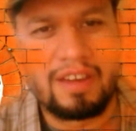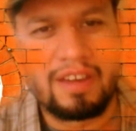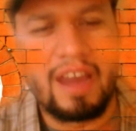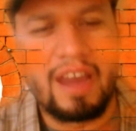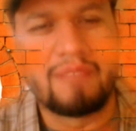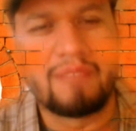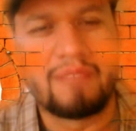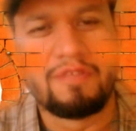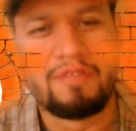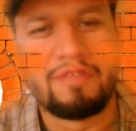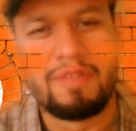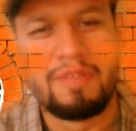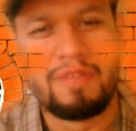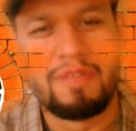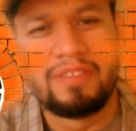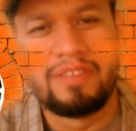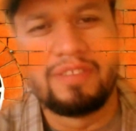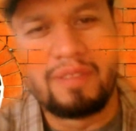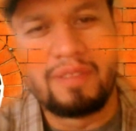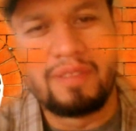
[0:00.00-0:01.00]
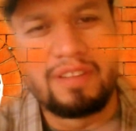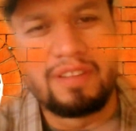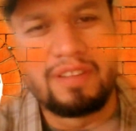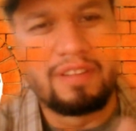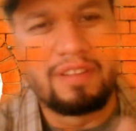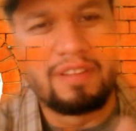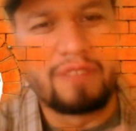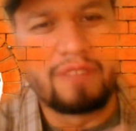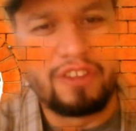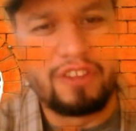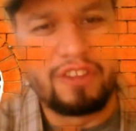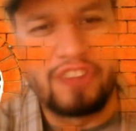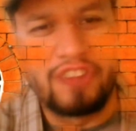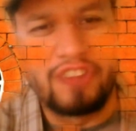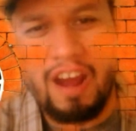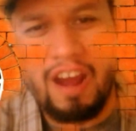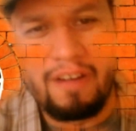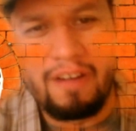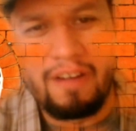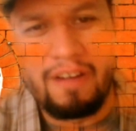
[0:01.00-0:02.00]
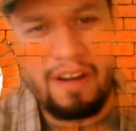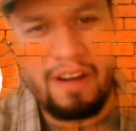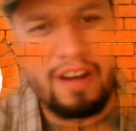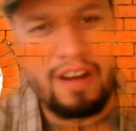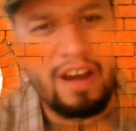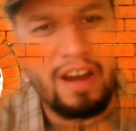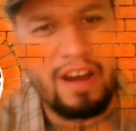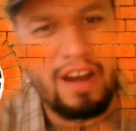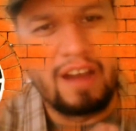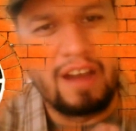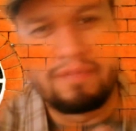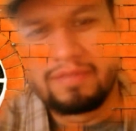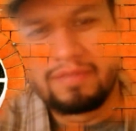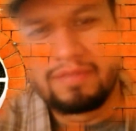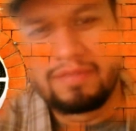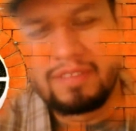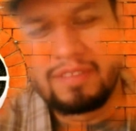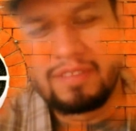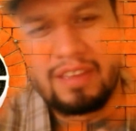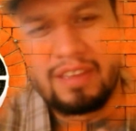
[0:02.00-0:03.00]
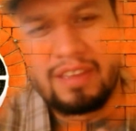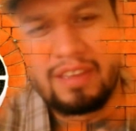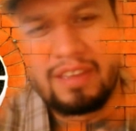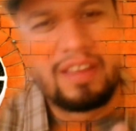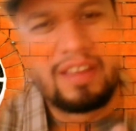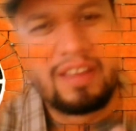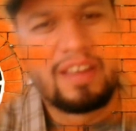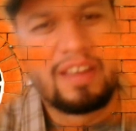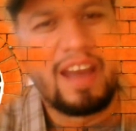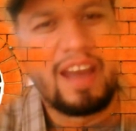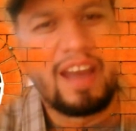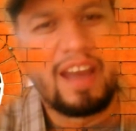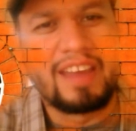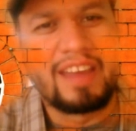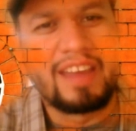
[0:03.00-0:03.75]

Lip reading: kind of movies that Rush Hour. I can't